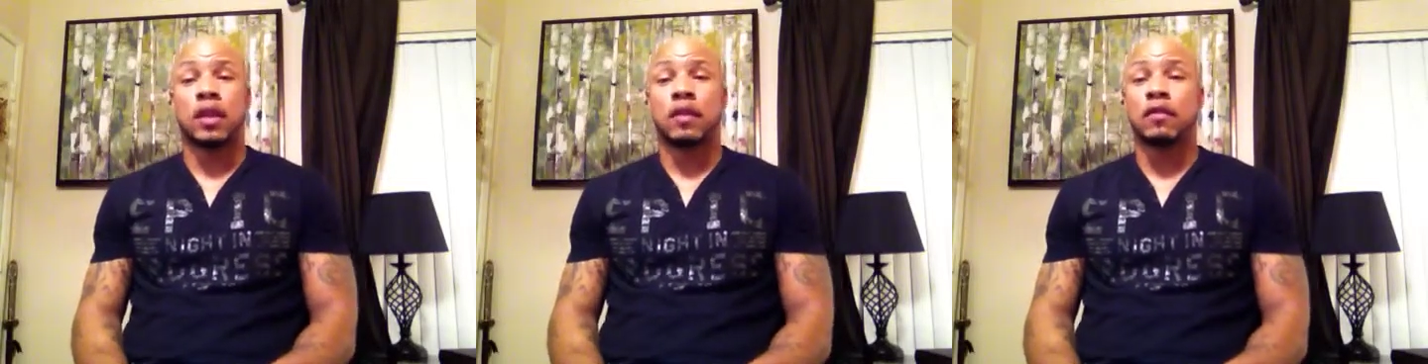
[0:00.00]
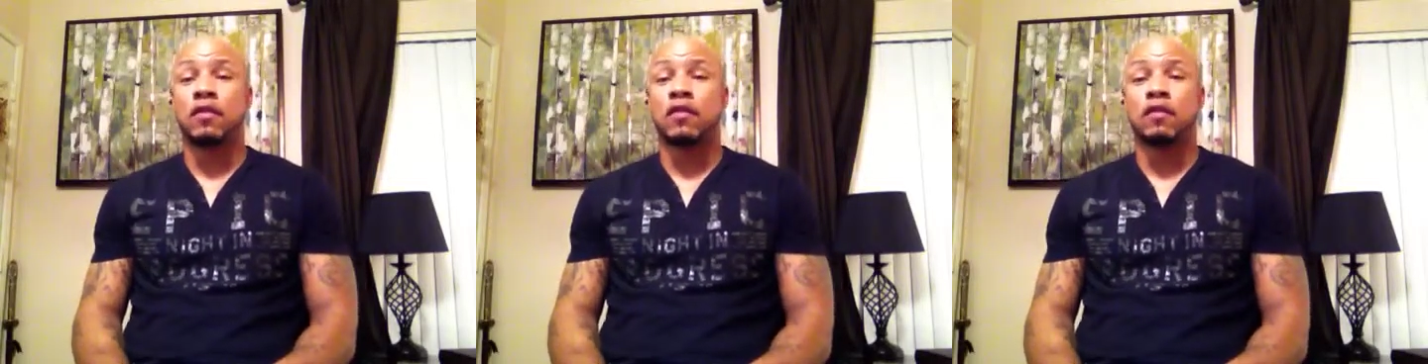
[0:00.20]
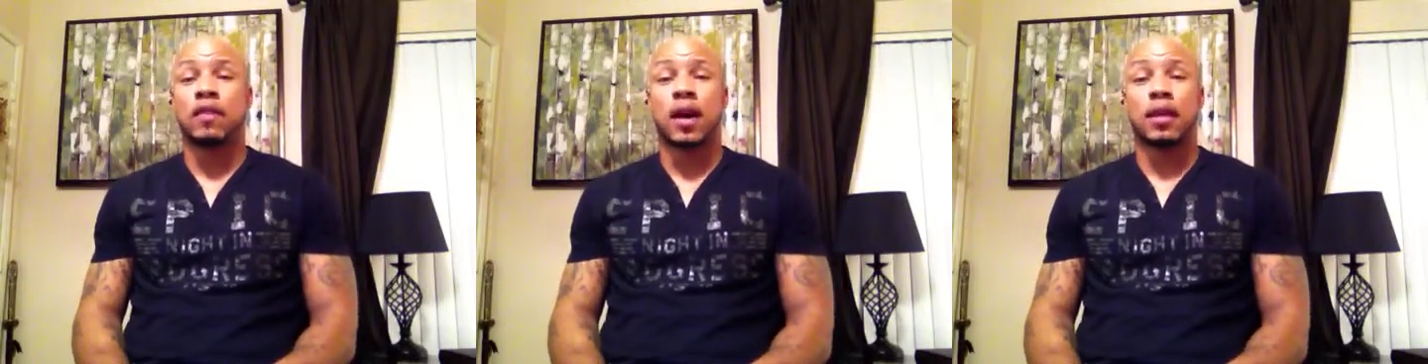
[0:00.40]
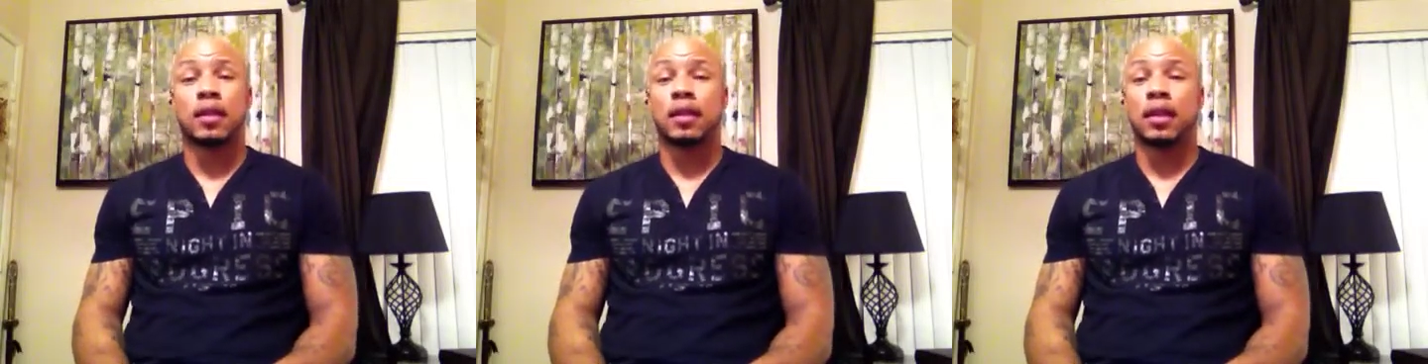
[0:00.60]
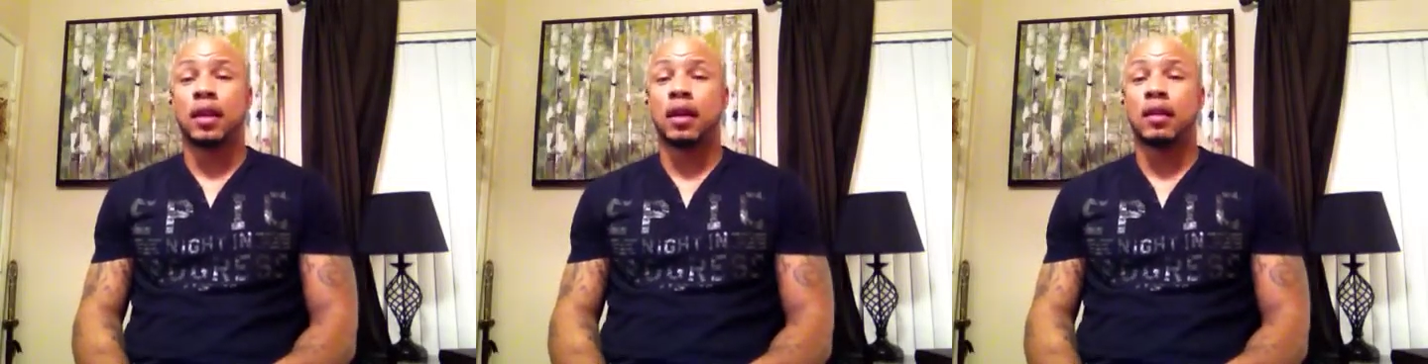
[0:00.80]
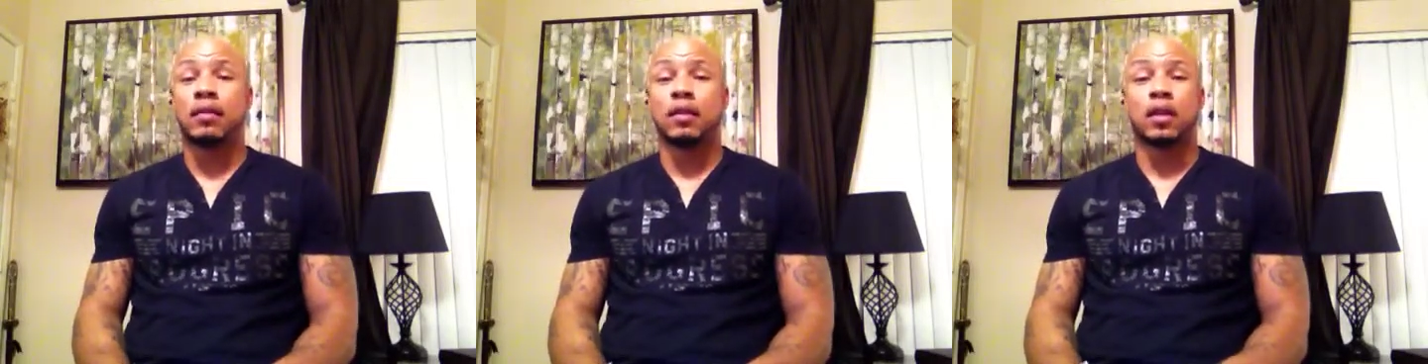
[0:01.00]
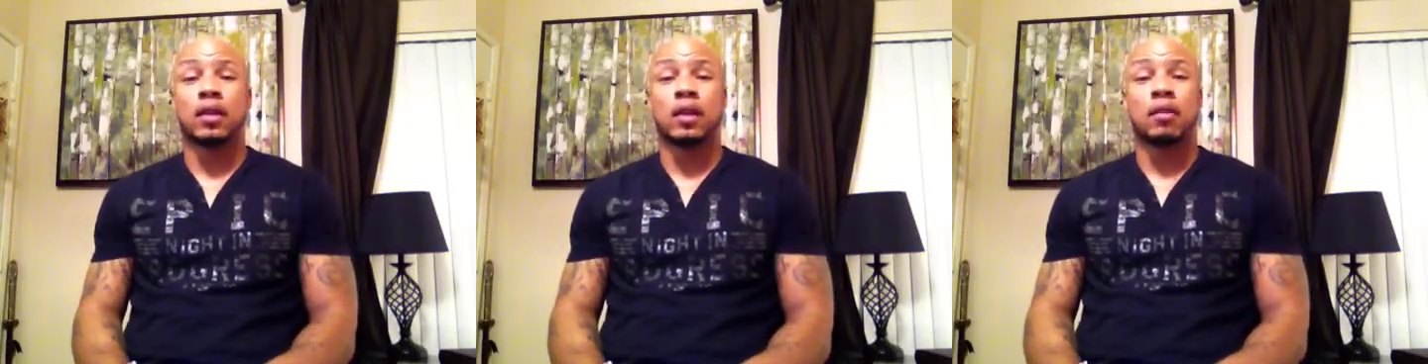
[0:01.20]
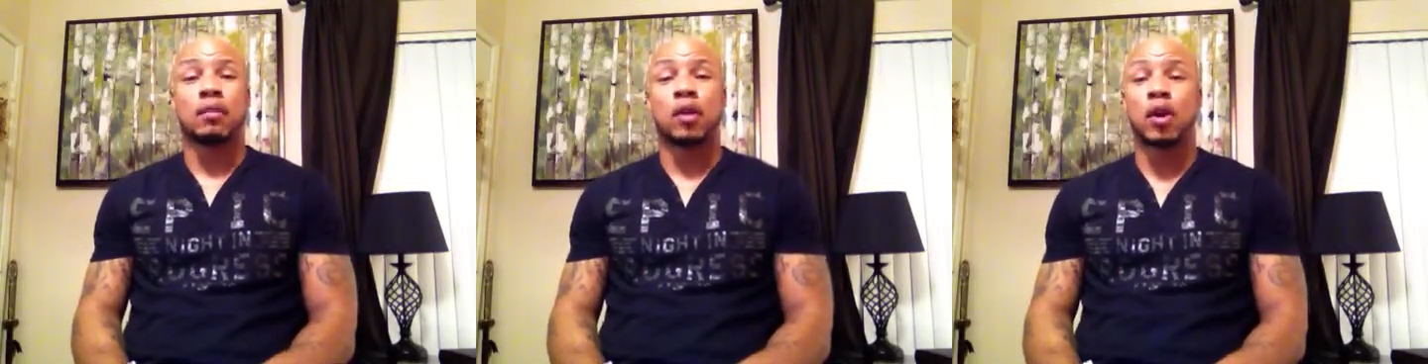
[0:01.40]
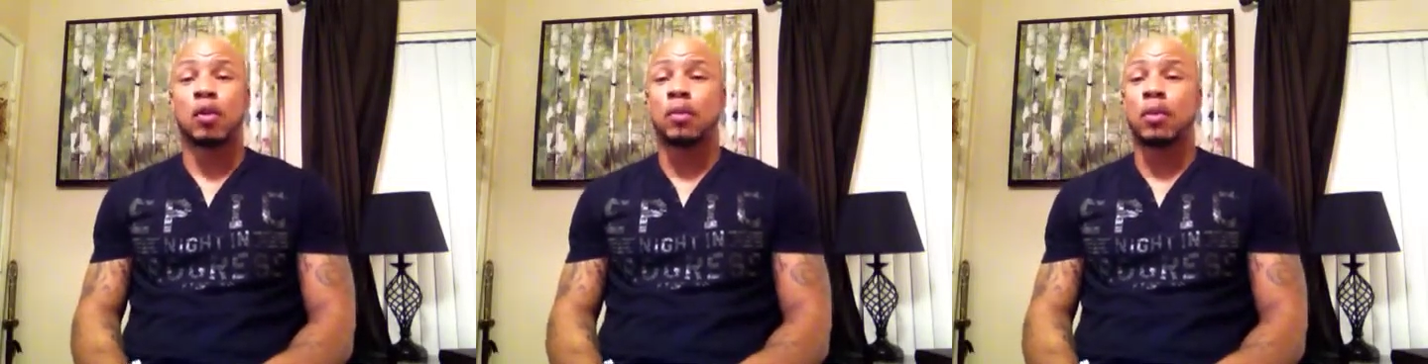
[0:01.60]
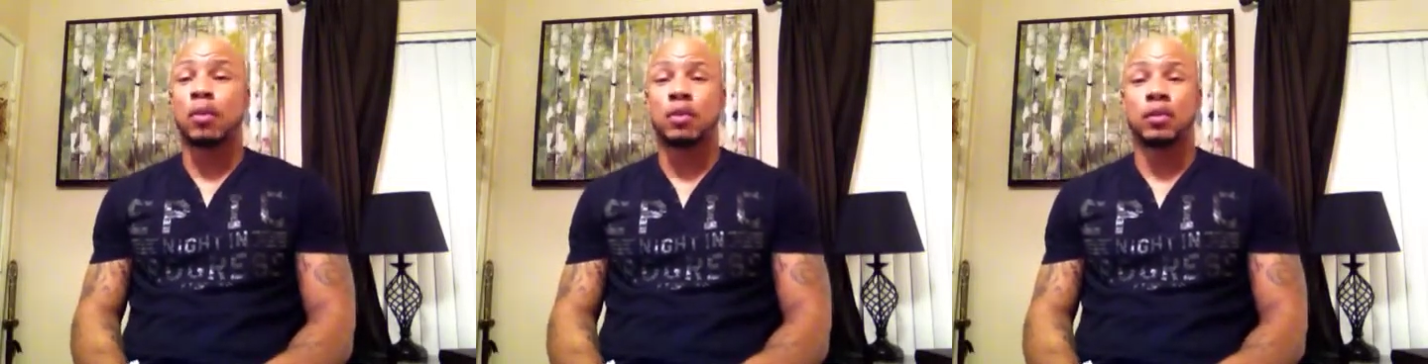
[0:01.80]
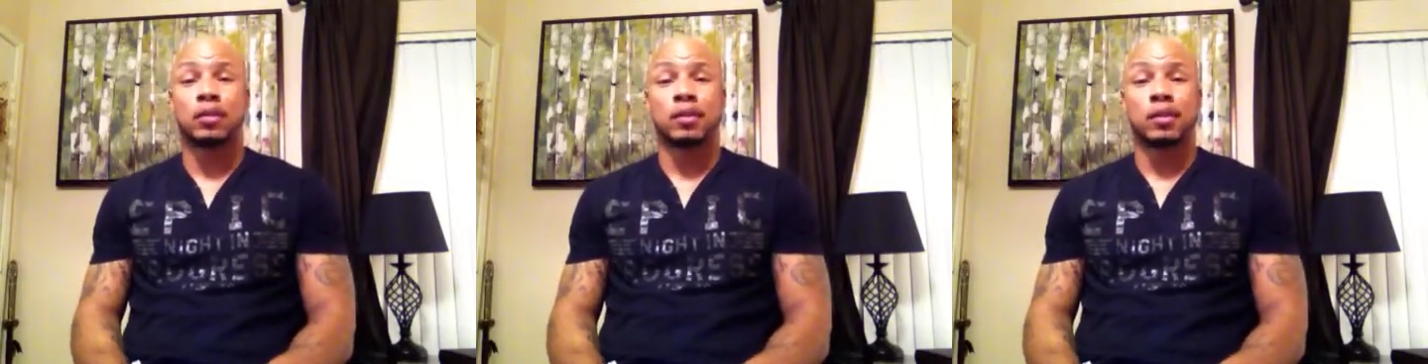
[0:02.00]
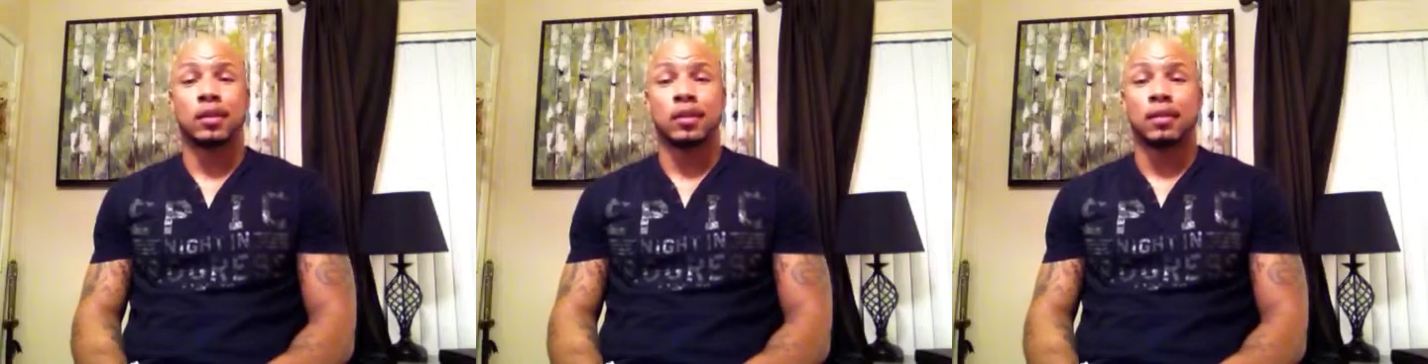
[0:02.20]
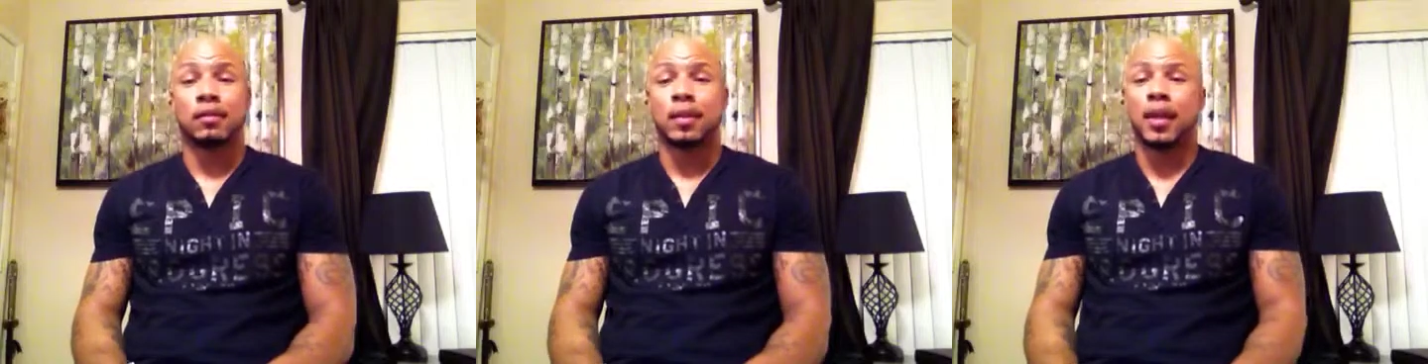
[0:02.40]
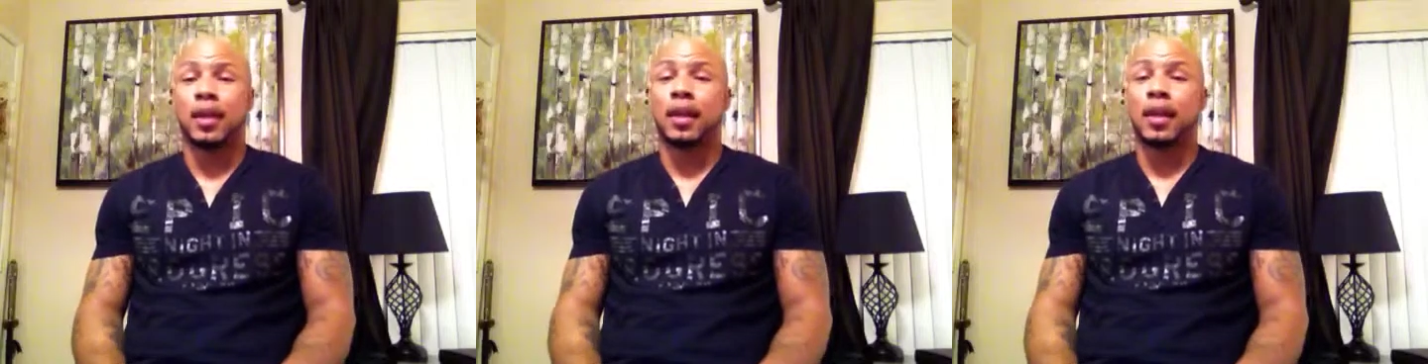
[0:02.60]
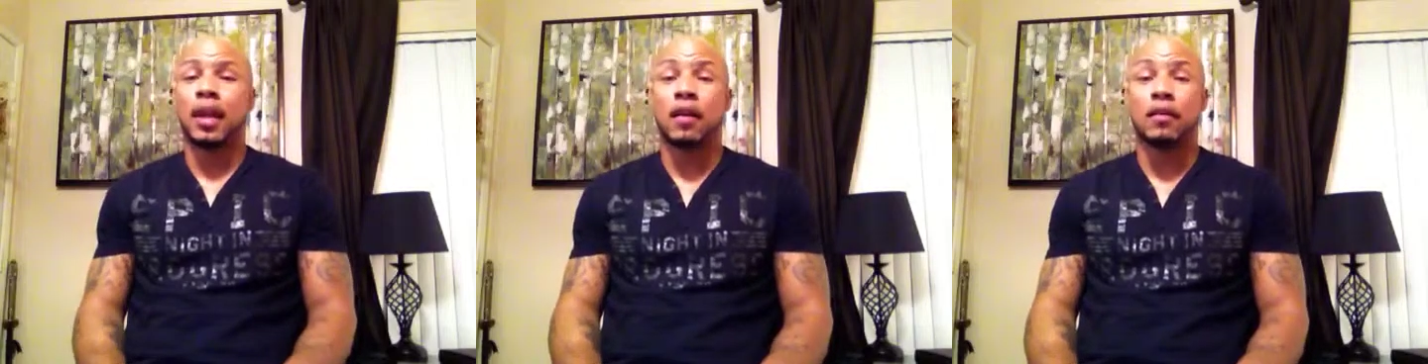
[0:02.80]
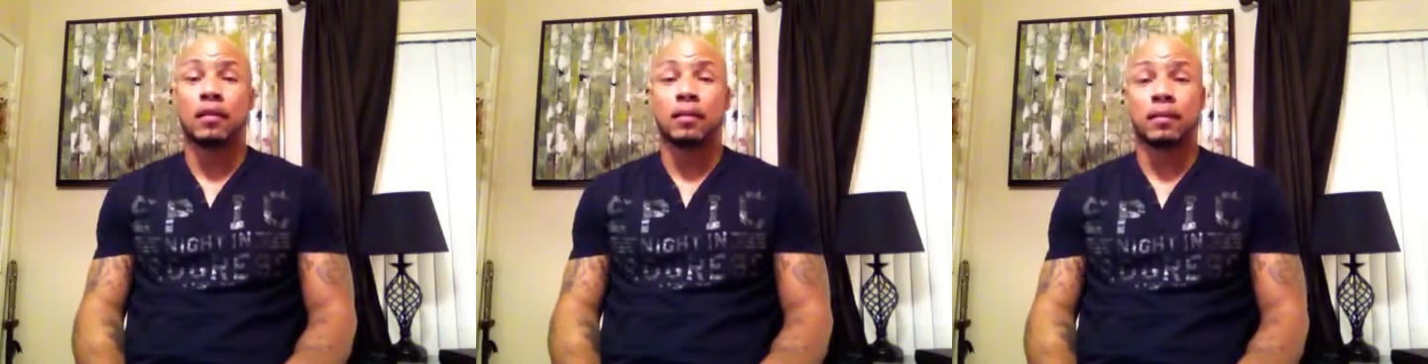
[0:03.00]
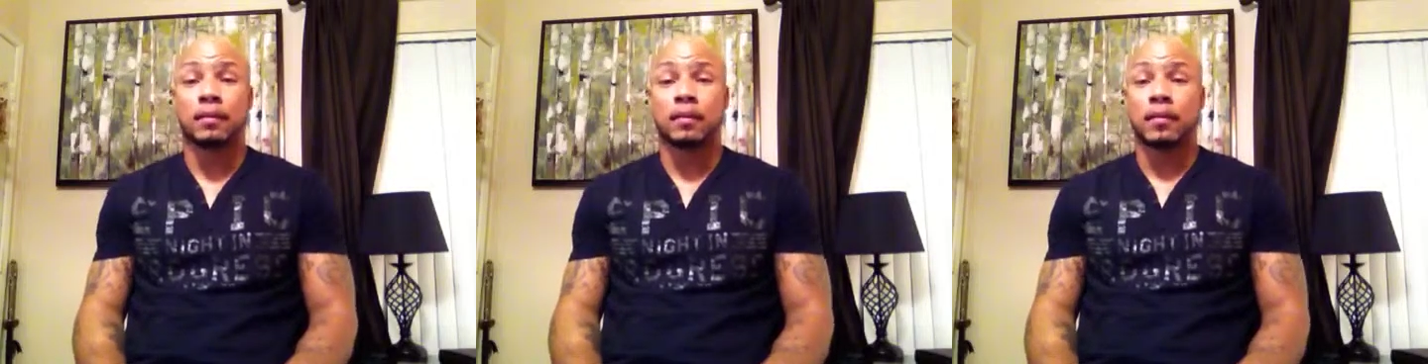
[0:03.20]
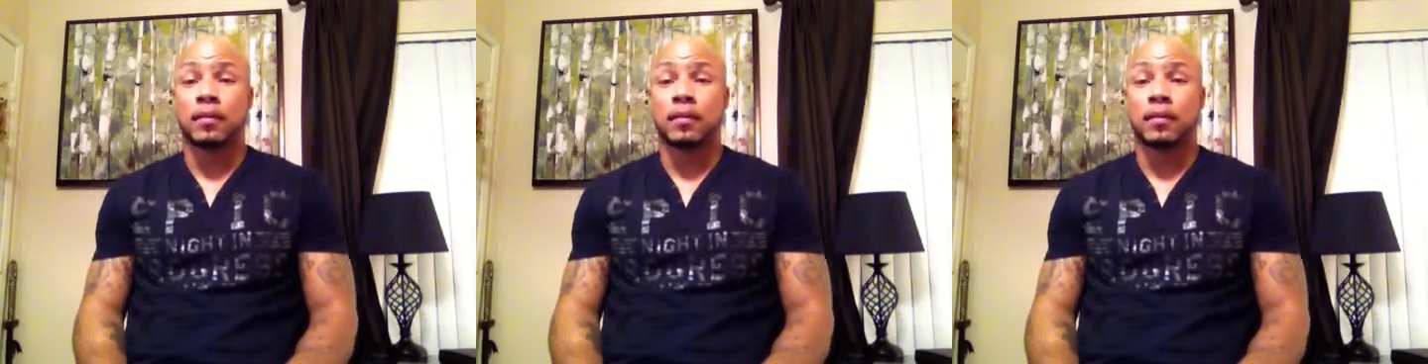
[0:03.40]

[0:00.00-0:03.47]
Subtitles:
if you find love and they're purple, man, love them.